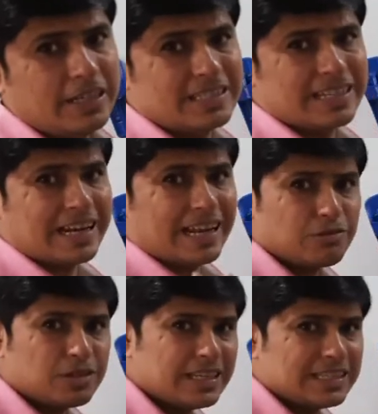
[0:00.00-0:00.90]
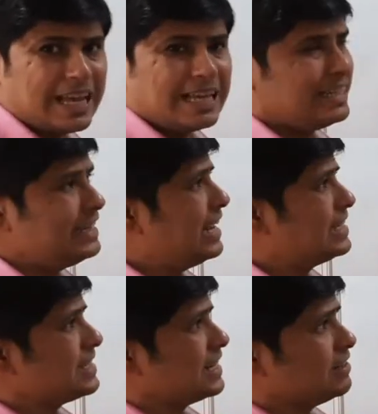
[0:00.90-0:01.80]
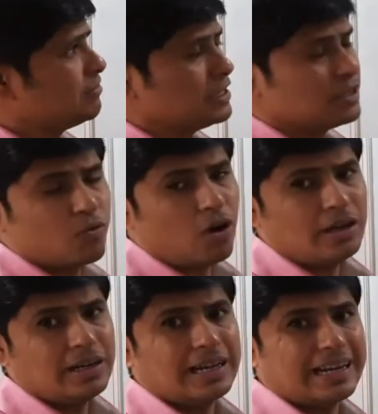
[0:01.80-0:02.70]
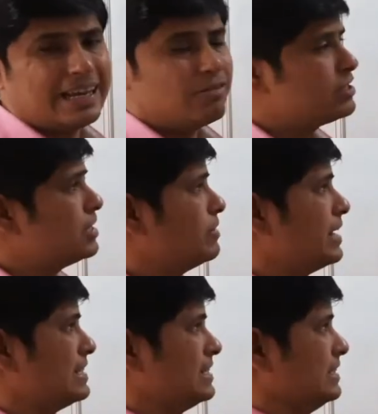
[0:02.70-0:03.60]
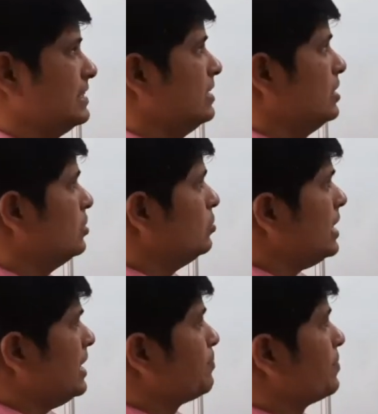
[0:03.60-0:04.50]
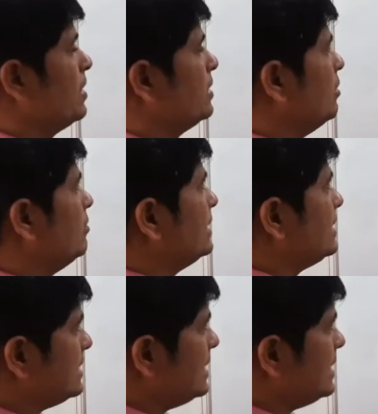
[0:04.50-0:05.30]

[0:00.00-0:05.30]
is Cleve 6 acid and second one is what? Cleve 7 acid. Okay. Now let us see